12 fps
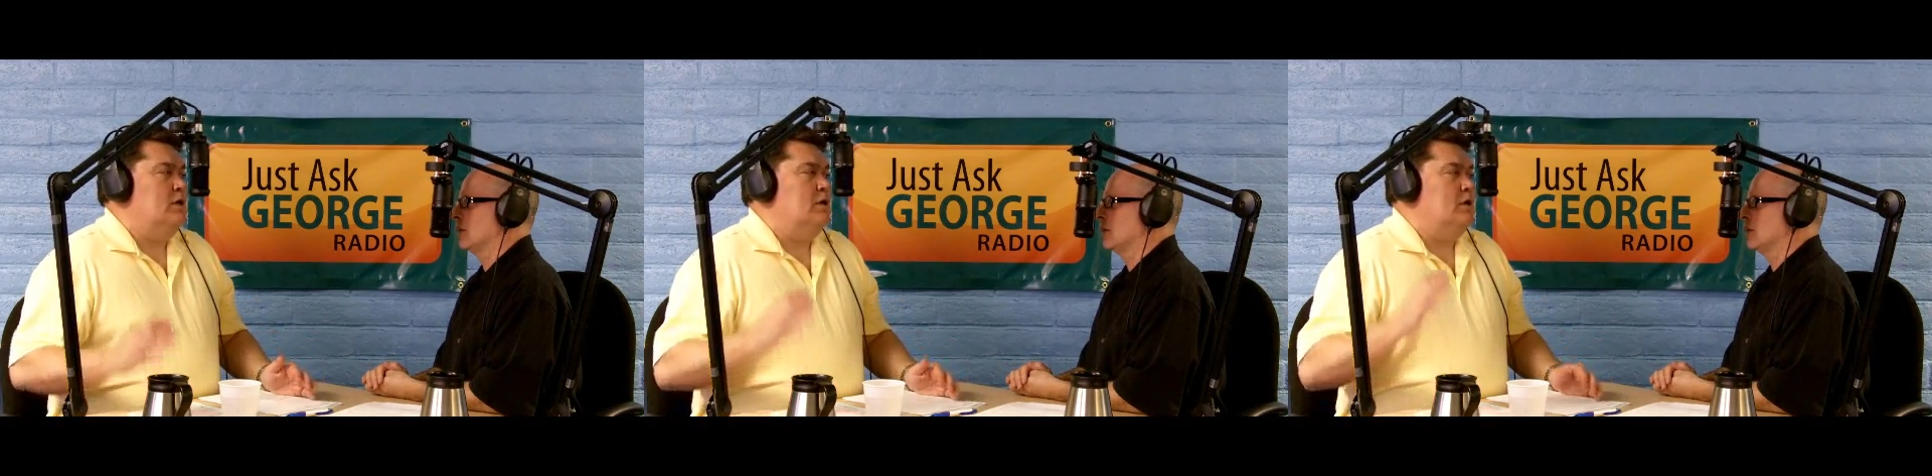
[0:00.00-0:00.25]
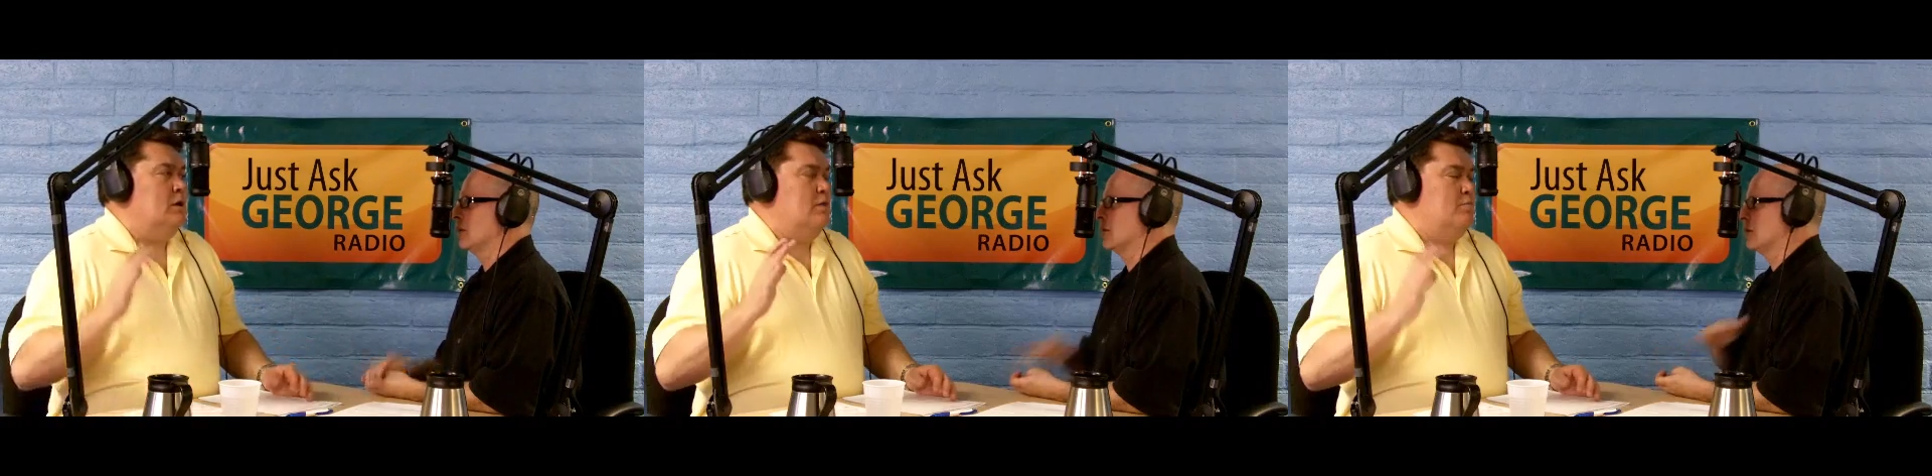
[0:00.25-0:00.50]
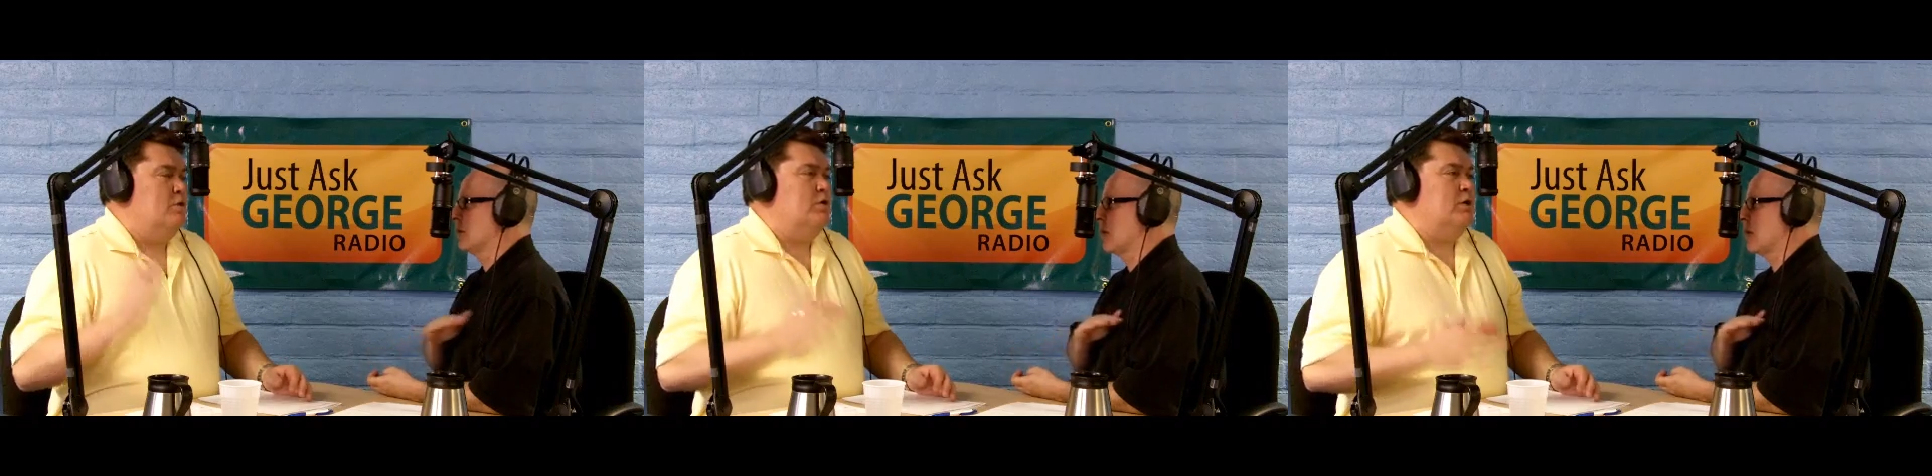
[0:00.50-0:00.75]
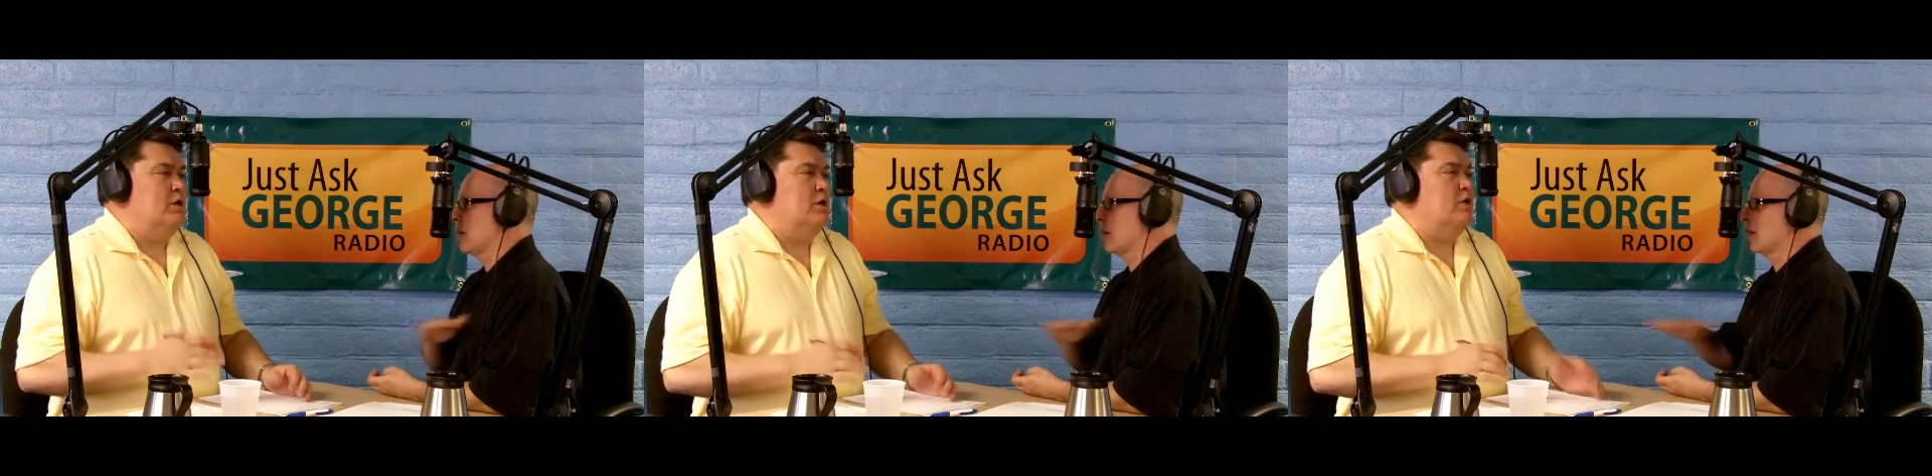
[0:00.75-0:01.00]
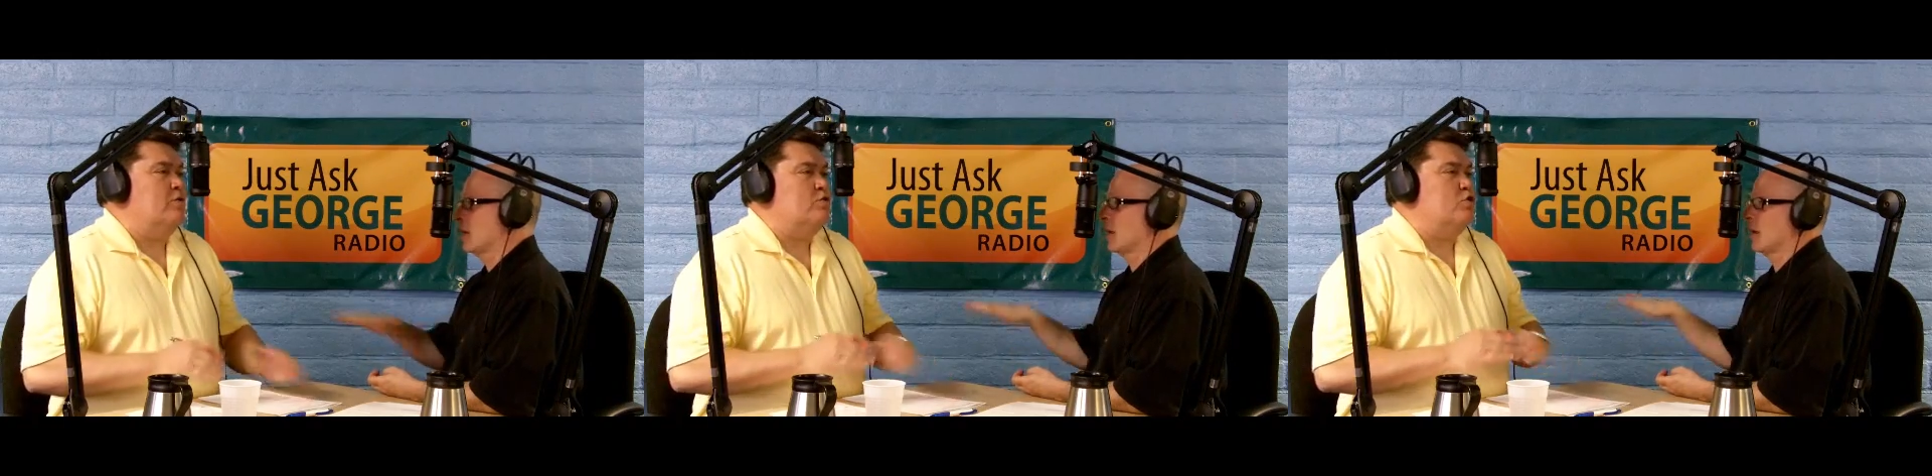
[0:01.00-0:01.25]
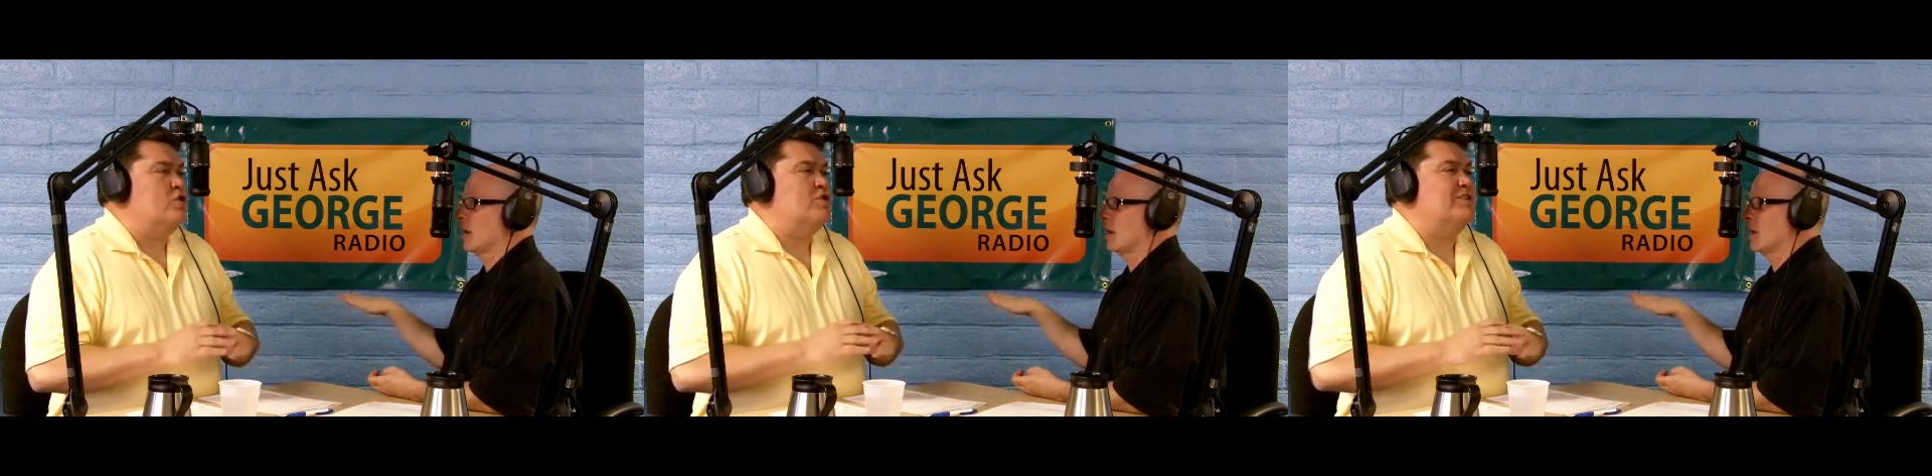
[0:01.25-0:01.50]
$1 million and under,
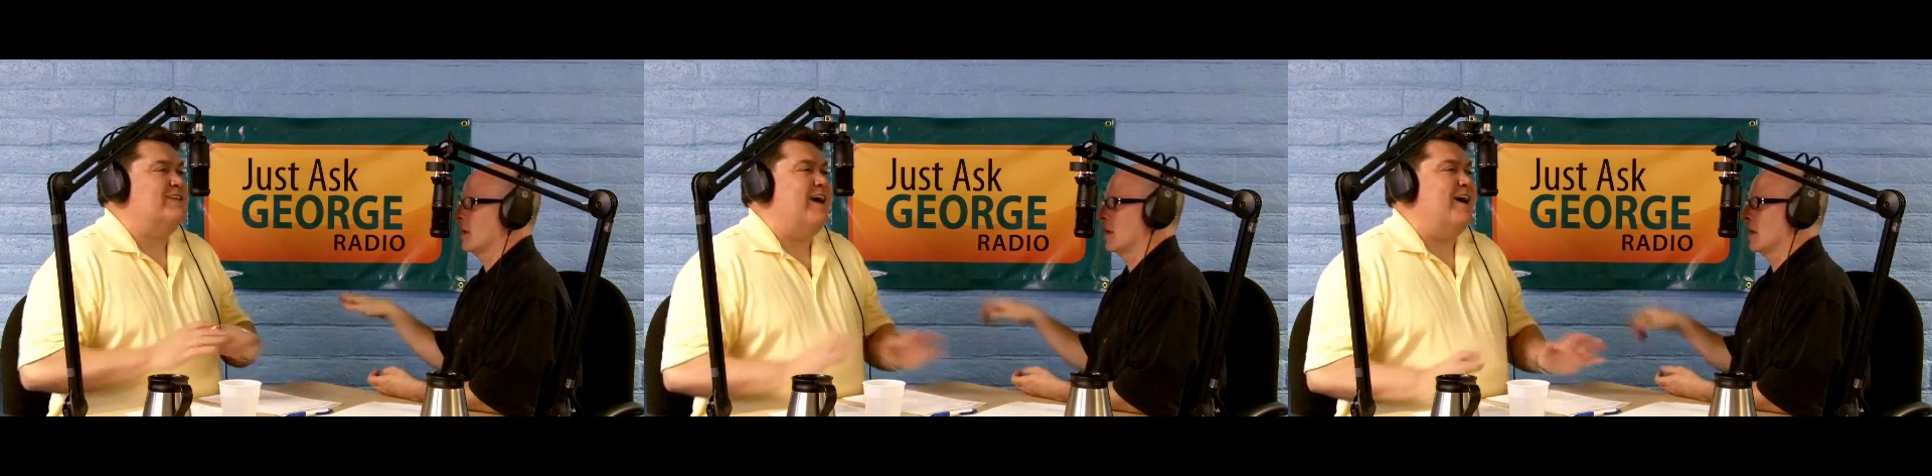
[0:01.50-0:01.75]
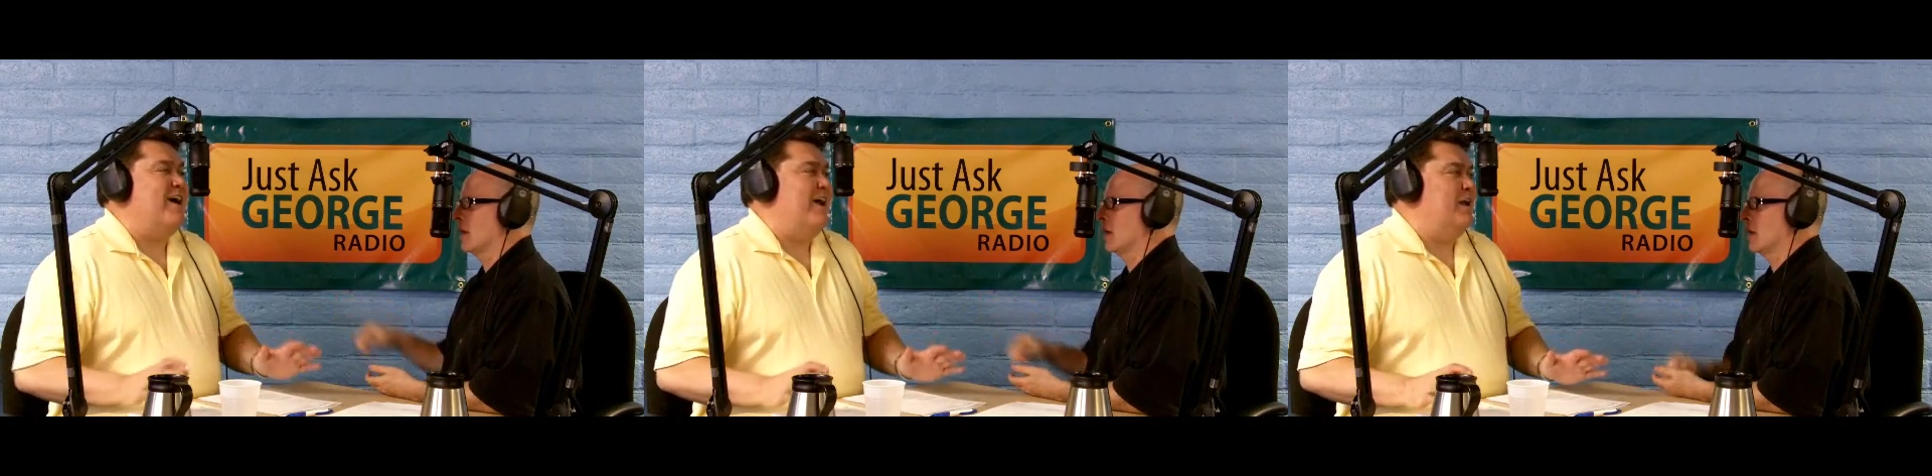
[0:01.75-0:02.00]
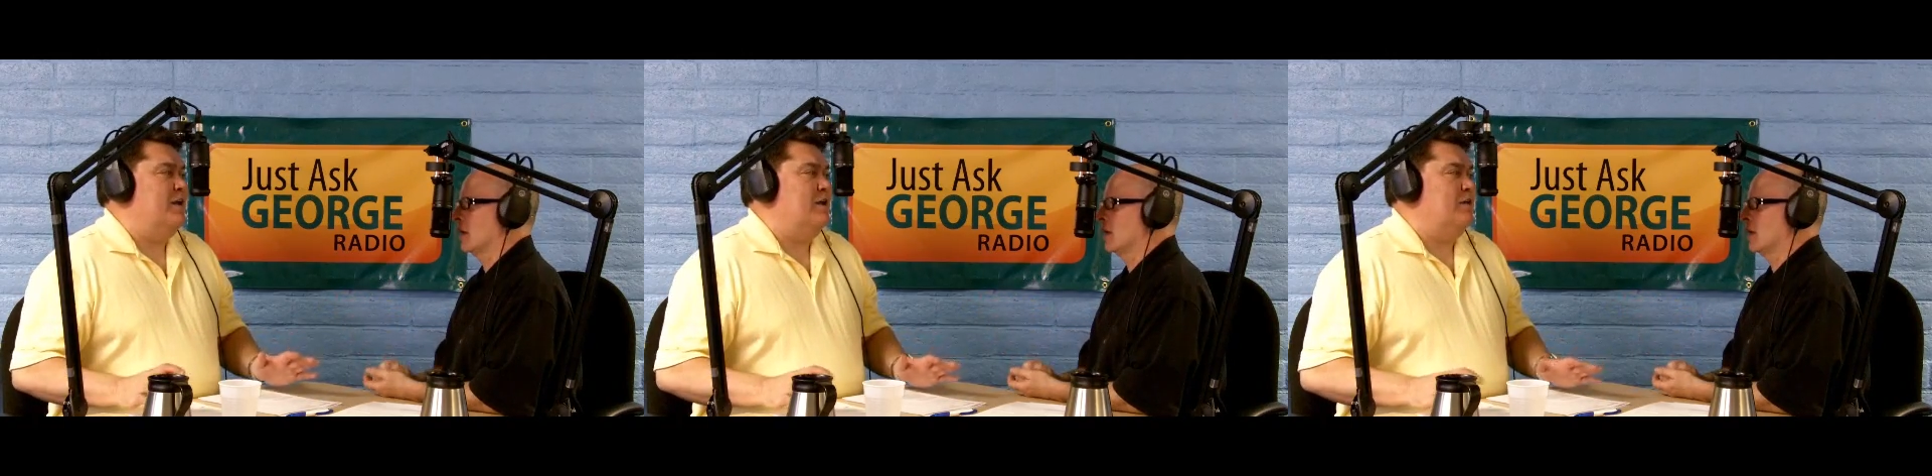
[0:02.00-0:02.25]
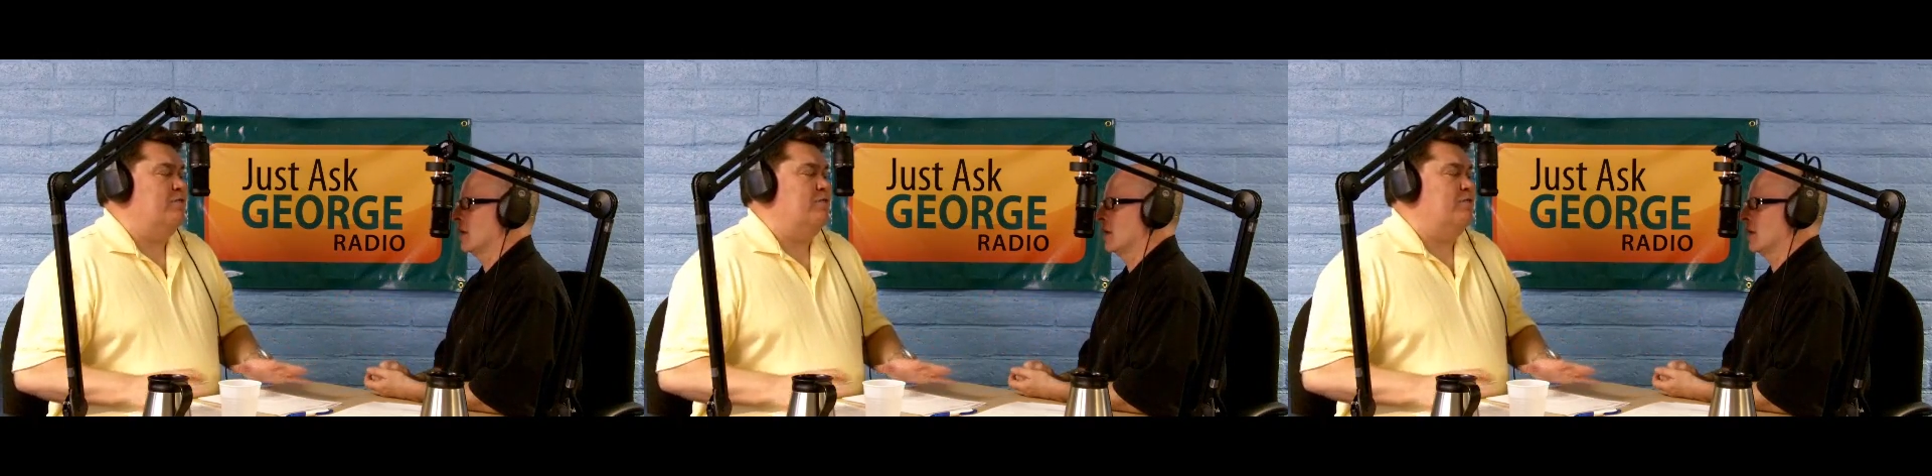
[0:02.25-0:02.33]
just died.